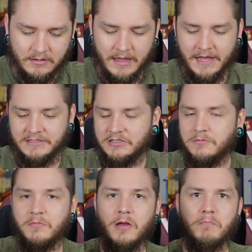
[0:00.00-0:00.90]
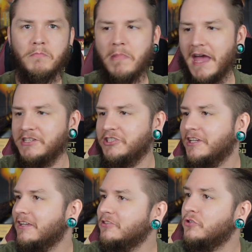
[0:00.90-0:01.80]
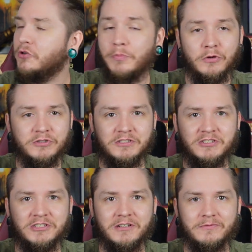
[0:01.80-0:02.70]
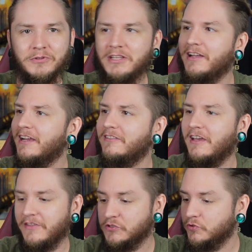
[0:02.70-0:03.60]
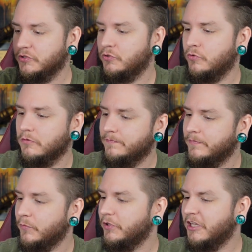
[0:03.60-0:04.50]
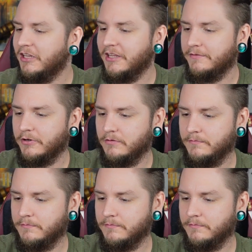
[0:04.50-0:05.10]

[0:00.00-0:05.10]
add some magic to your potion shelf. Really like that. That's really cool. Really clever.